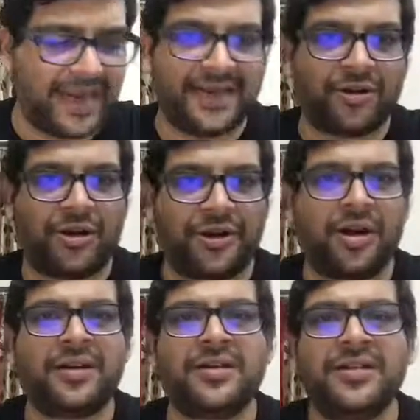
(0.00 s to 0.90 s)
right or
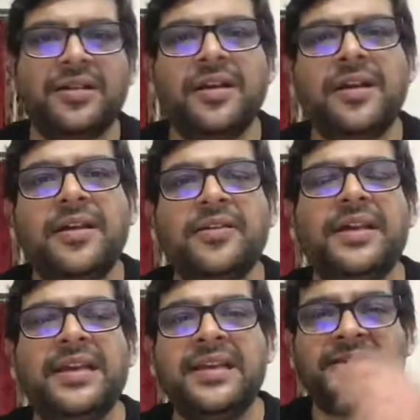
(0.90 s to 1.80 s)
not.
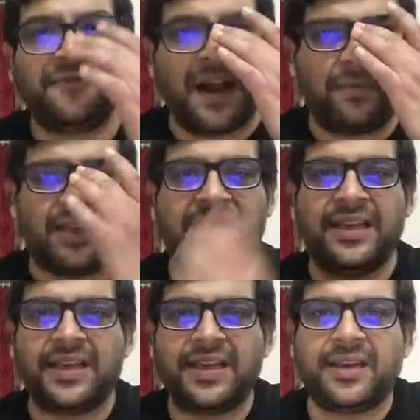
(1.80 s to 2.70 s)
Each
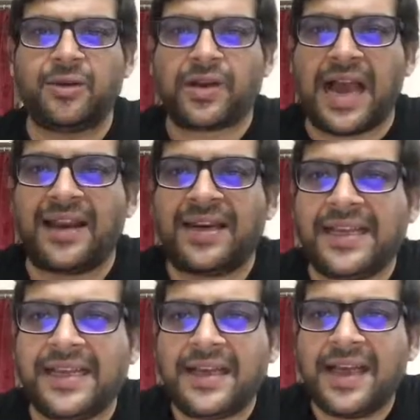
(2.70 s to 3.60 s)
family in a
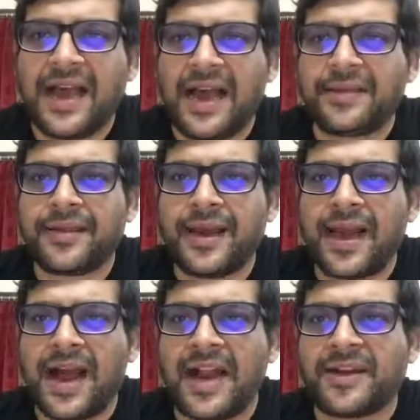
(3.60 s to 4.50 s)
locality has
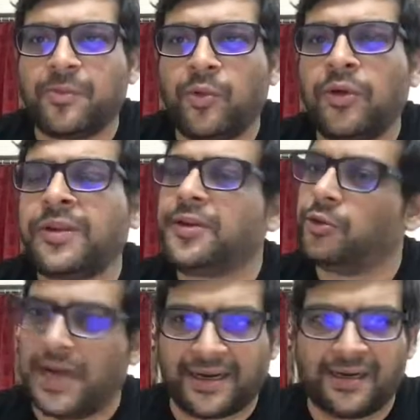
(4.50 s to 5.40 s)
at most
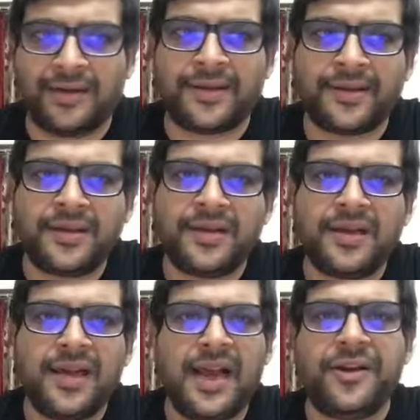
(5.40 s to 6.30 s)
2 adults
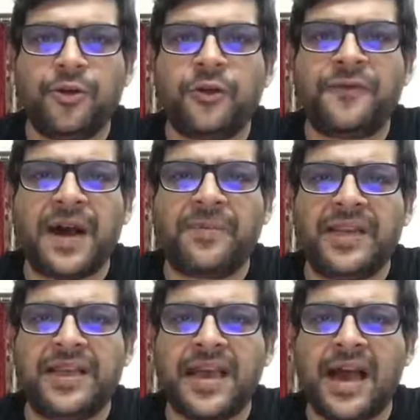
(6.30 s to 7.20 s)
and no
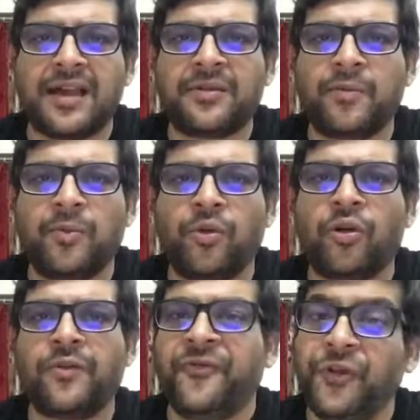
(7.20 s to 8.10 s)
family has
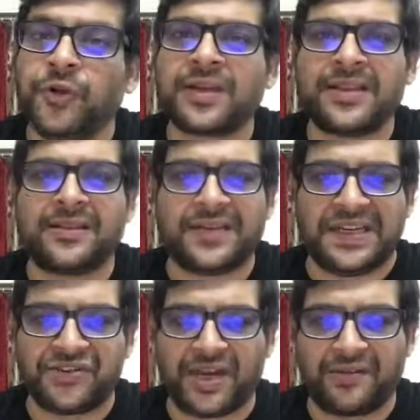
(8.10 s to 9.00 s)
fewer than
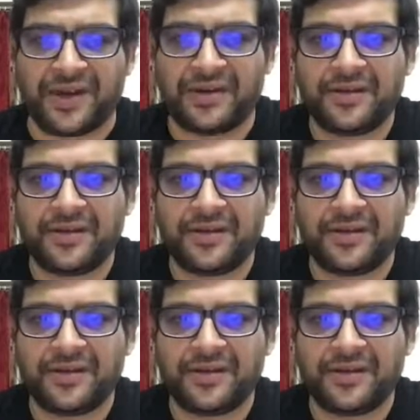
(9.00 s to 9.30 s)
3 children.